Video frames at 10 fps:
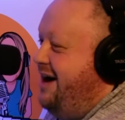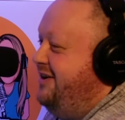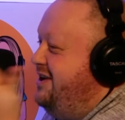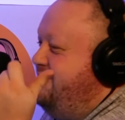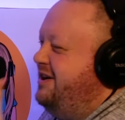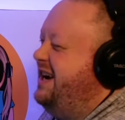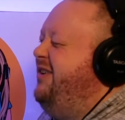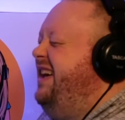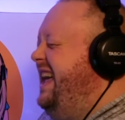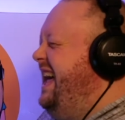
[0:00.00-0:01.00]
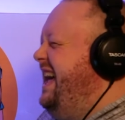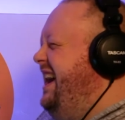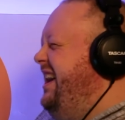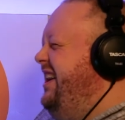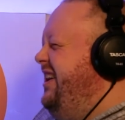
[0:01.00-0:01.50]
out. You didn't go
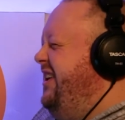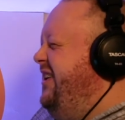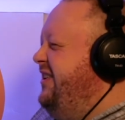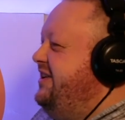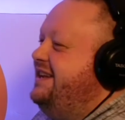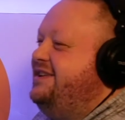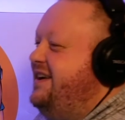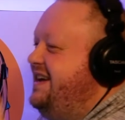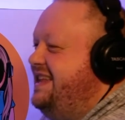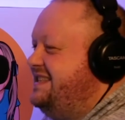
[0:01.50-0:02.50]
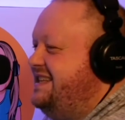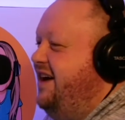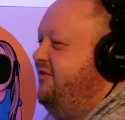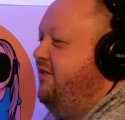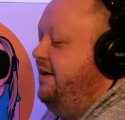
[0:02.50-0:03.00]
ew. You didn't do any of that
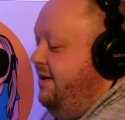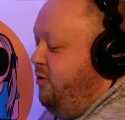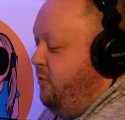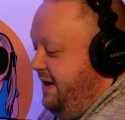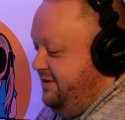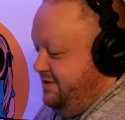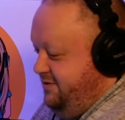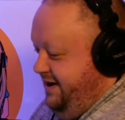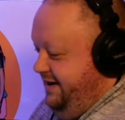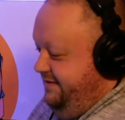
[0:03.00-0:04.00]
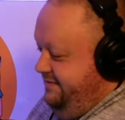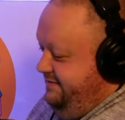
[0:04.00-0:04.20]
stuff. Wiener Street.